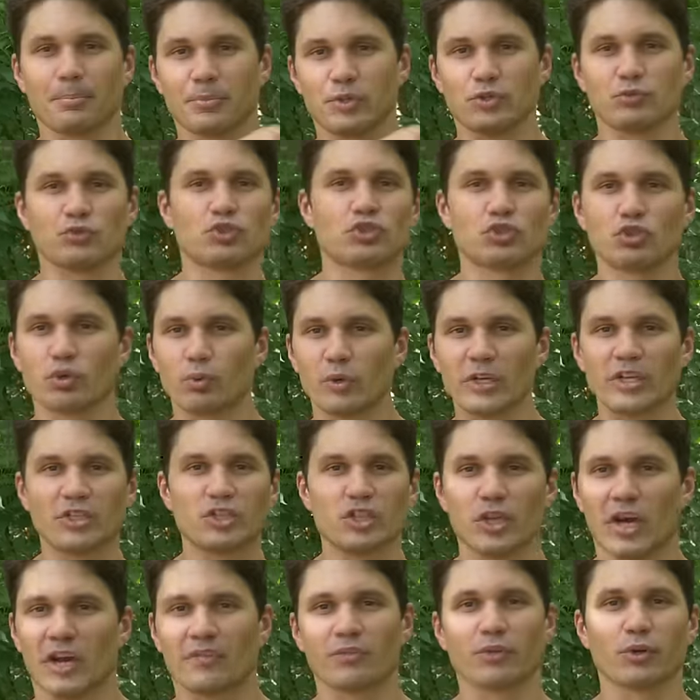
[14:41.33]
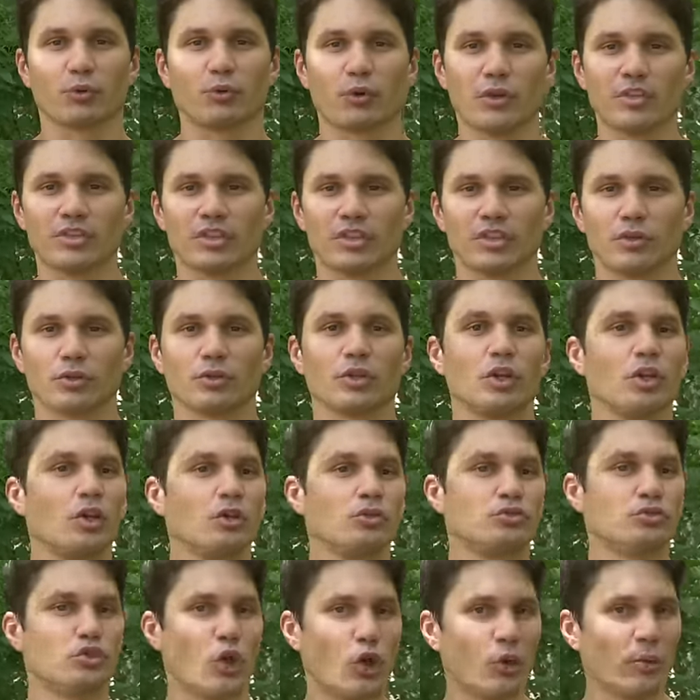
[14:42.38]
You squeegee off their windshield.
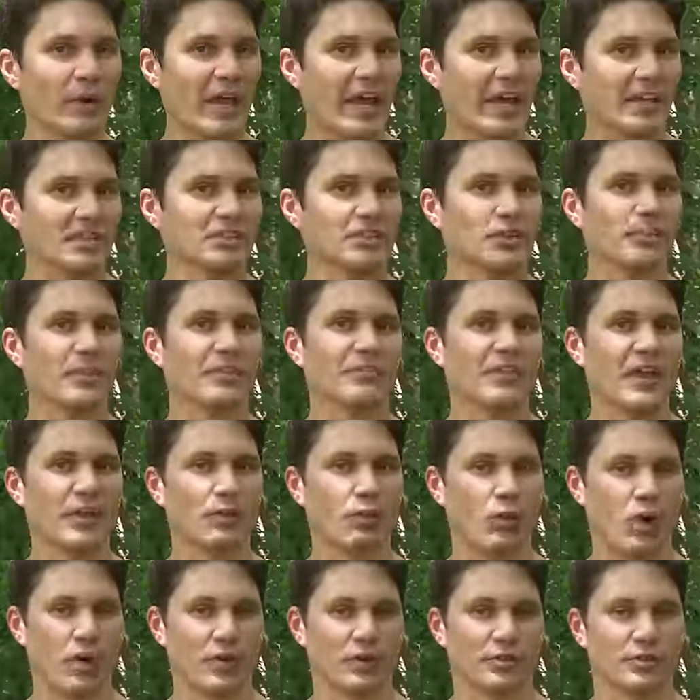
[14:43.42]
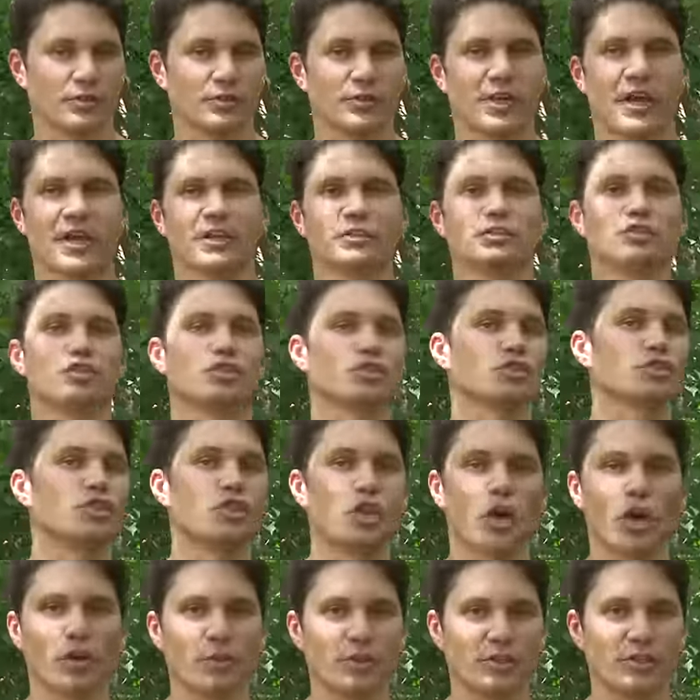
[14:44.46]
Don't ask them if they want it or not. Just
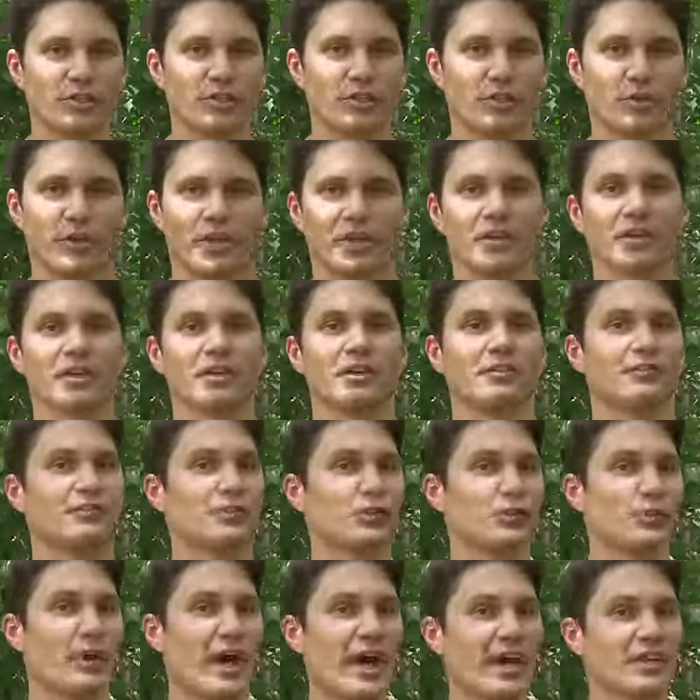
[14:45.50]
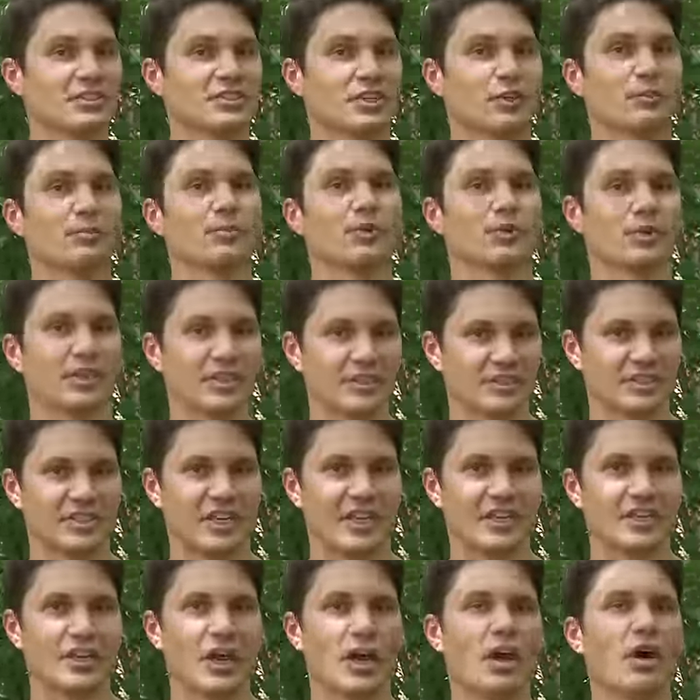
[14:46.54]
go and do it. If you ask them, they're gonna
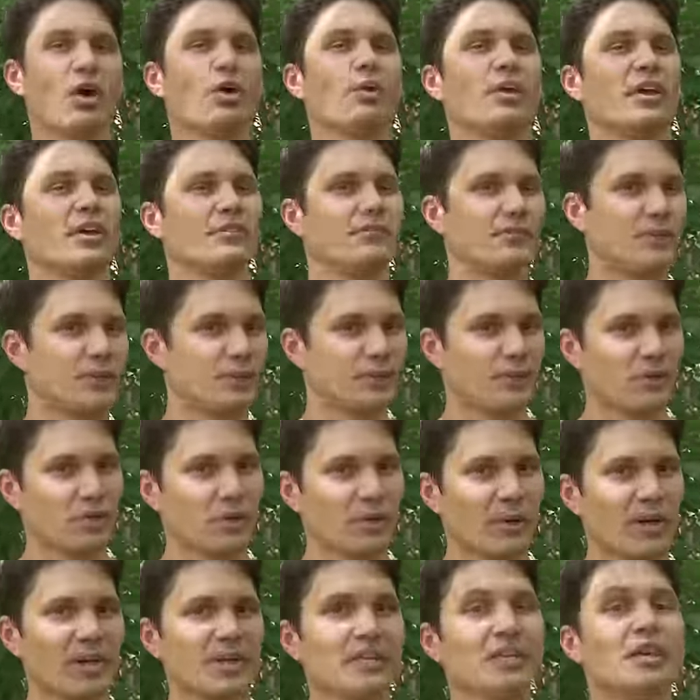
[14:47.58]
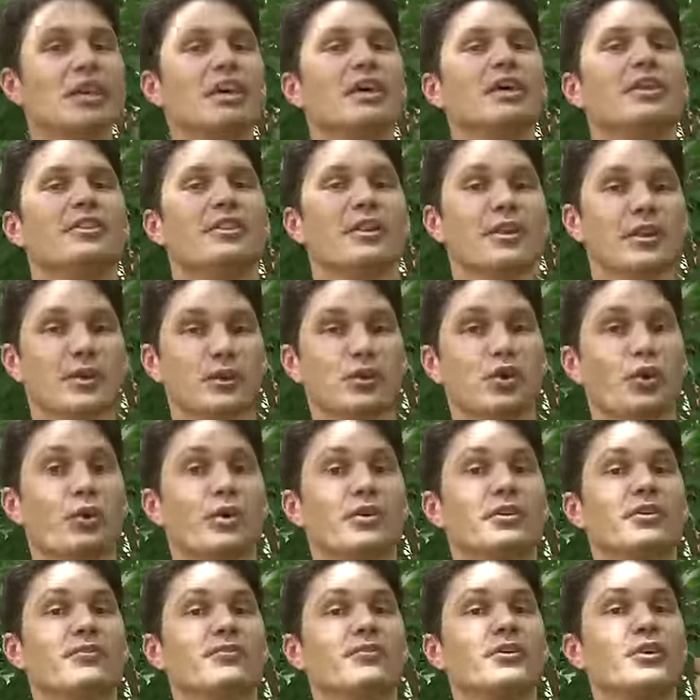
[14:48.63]
say no. If you do it, they're
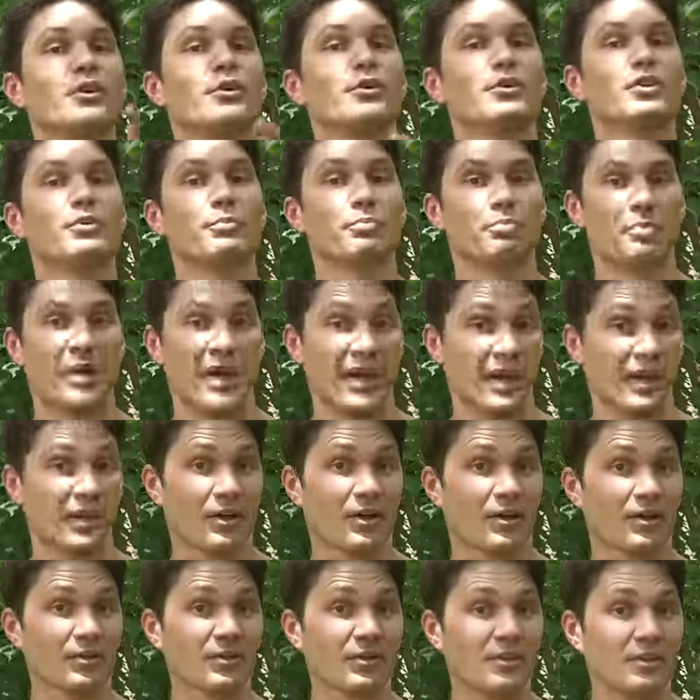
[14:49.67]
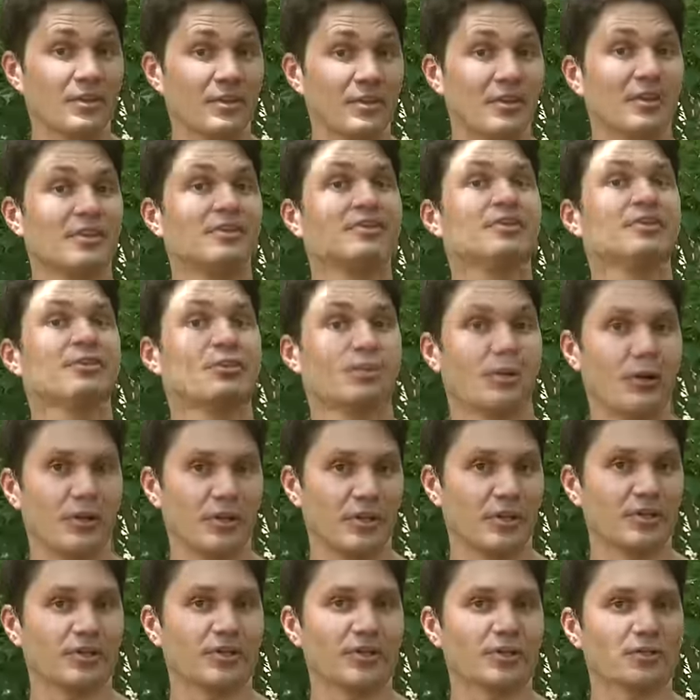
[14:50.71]
going to feel compelled to throw
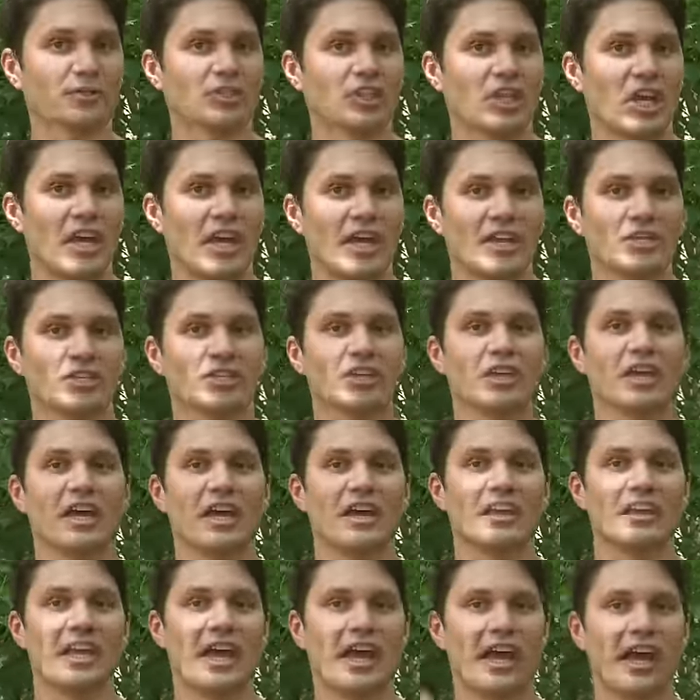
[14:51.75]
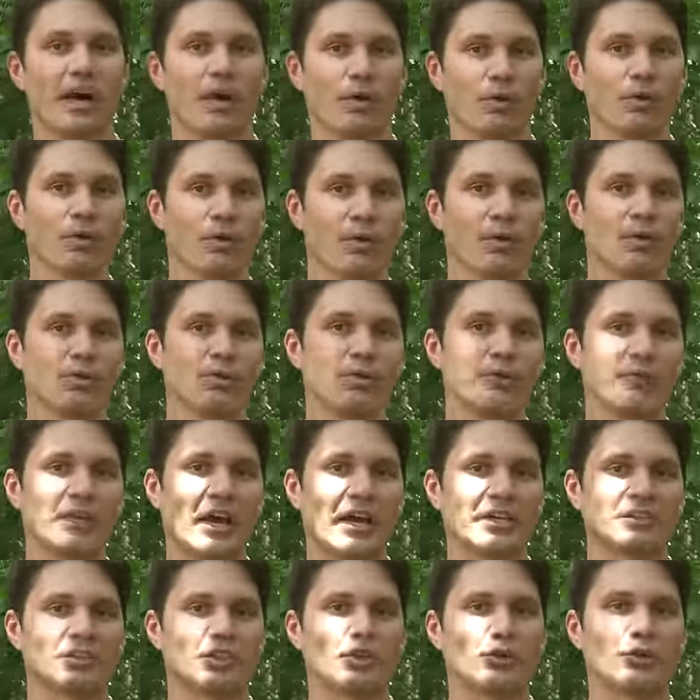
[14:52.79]
you a little change. And now you've
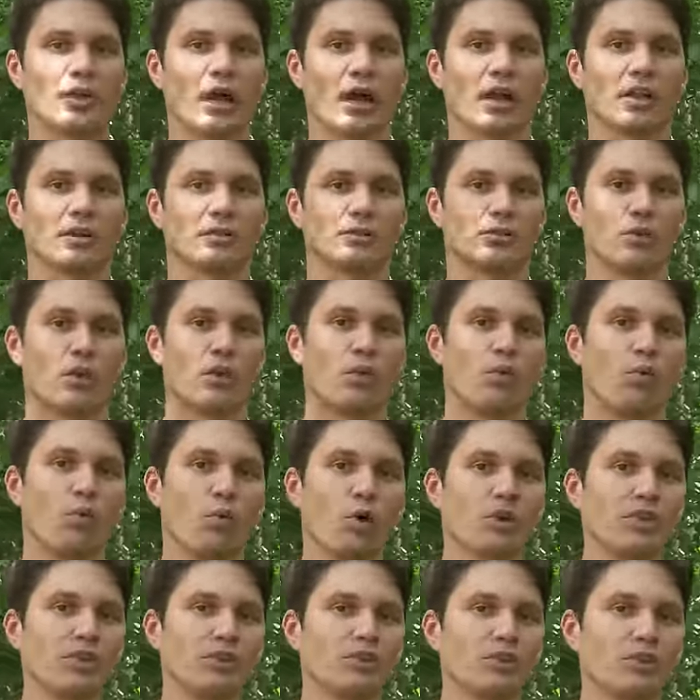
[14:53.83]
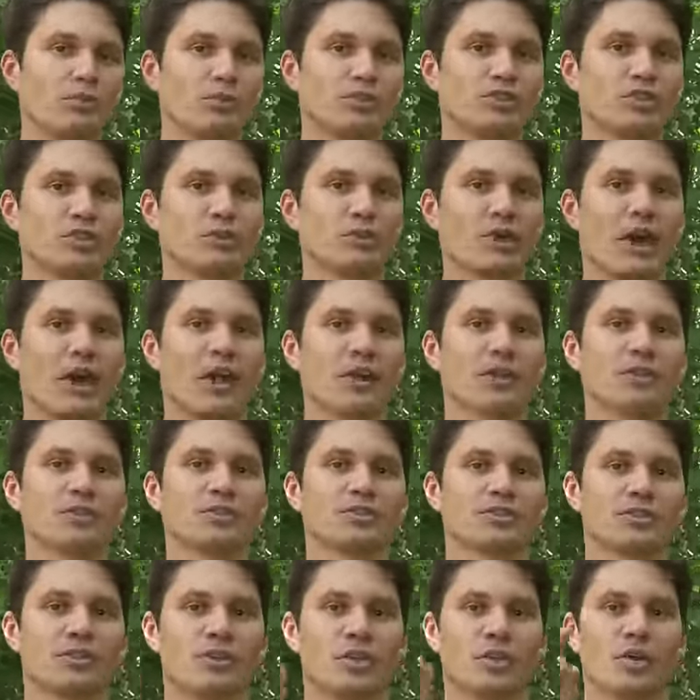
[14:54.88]
got $2. What do you do with
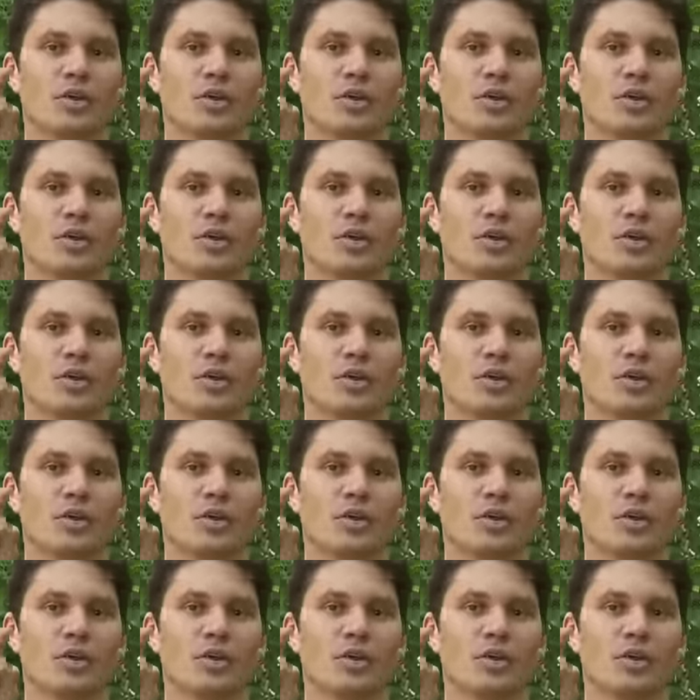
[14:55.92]
$2?